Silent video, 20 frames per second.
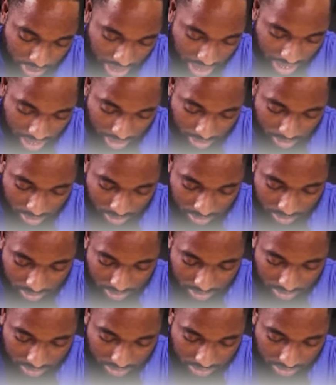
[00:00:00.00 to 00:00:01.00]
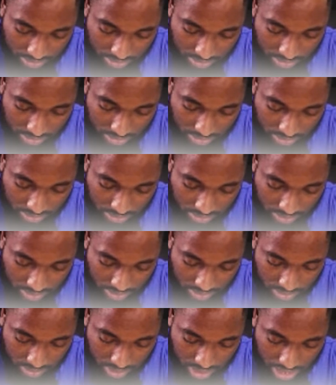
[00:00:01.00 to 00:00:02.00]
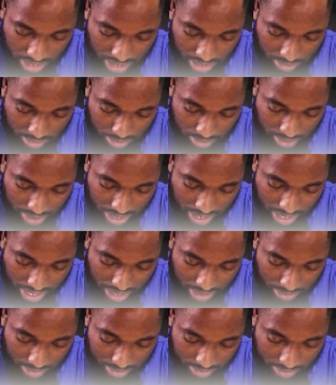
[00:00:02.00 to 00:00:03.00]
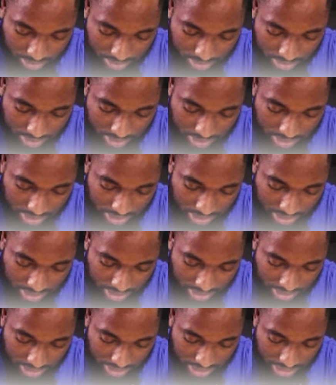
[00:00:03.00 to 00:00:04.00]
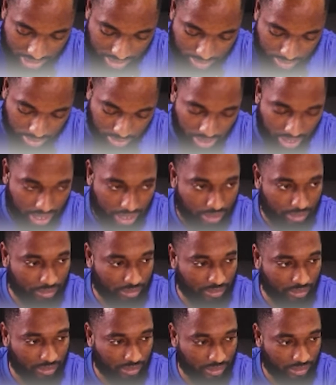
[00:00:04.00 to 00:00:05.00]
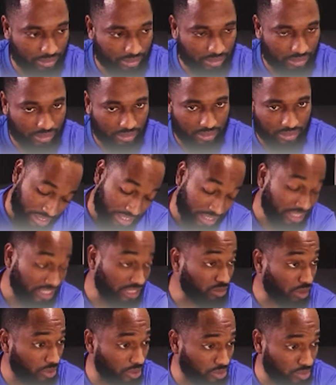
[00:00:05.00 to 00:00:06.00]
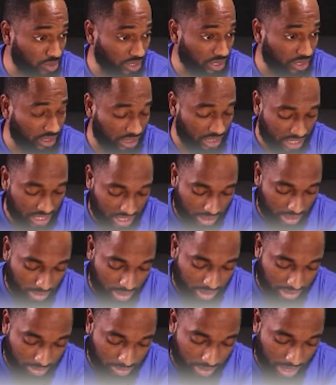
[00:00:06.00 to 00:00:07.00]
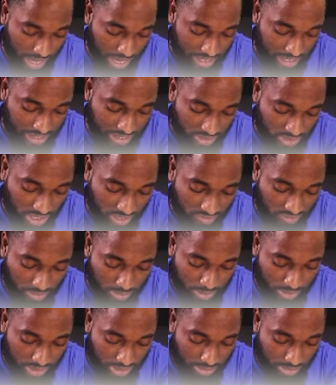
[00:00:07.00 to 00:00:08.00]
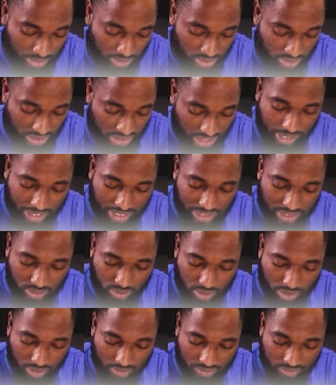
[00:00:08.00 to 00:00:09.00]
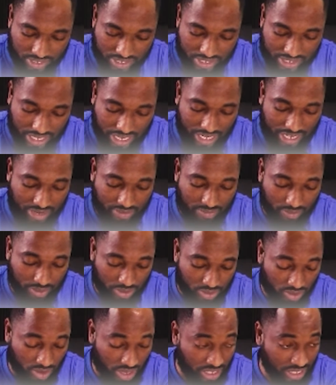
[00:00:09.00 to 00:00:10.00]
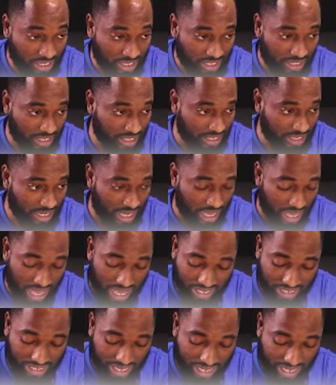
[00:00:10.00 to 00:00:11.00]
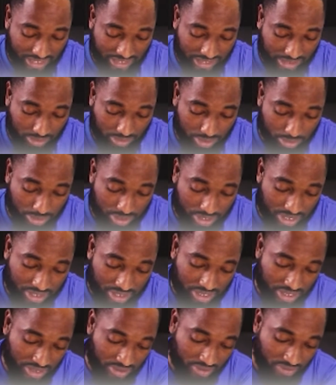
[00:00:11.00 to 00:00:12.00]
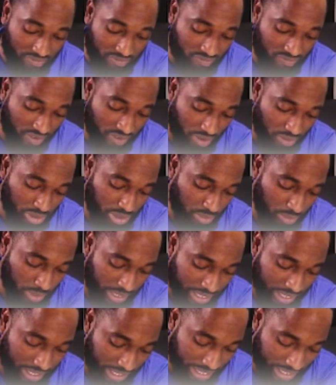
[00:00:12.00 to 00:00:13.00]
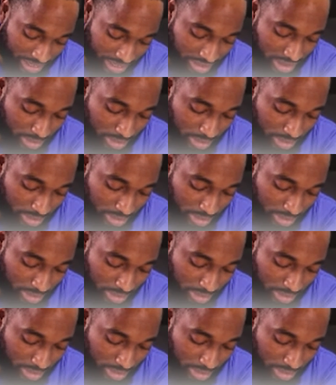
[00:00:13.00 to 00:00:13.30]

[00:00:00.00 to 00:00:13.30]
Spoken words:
prime, Y prime, Z prime. This is how it looks. You multiply the transformation matrix by each one of these individually, and your answer will be very quick in